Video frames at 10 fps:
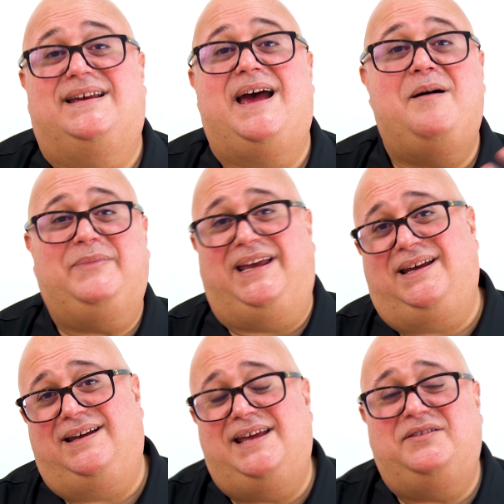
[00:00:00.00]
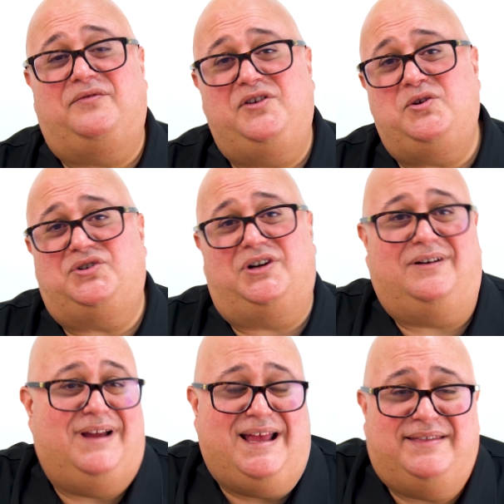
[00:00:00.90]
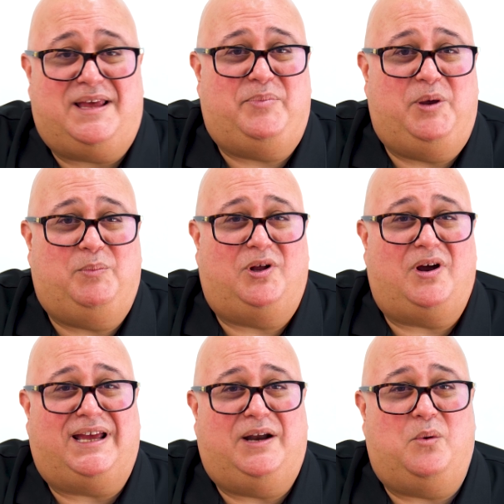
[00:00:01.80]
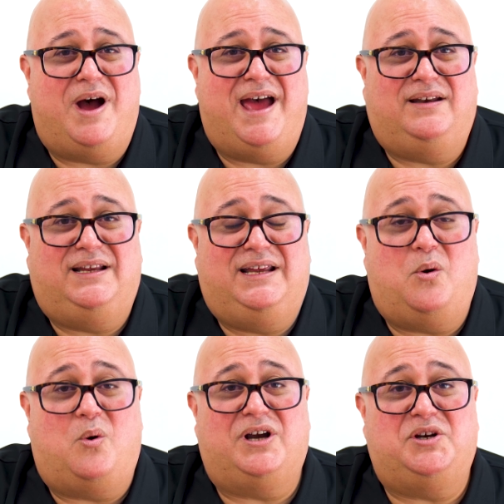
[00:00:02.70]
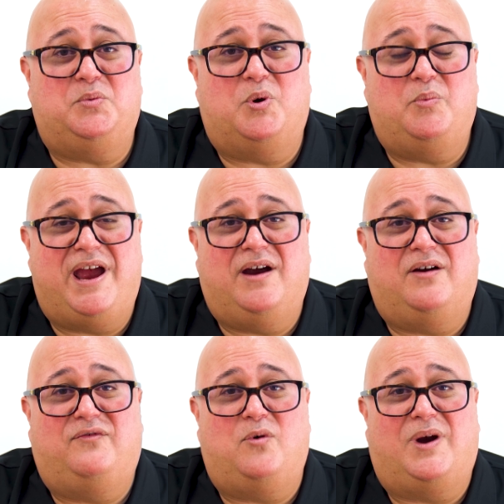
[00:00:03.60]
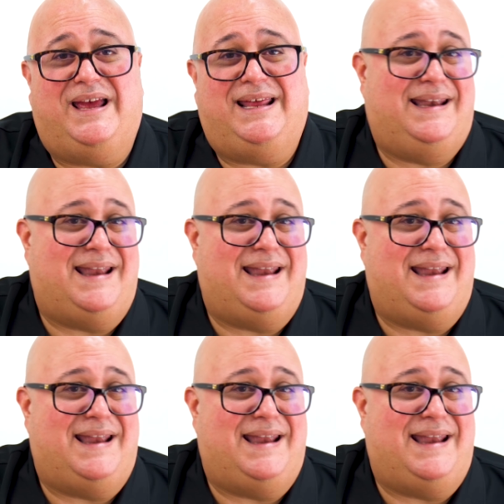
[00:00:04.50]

coming in the future that people are gonna want in order to prepare for it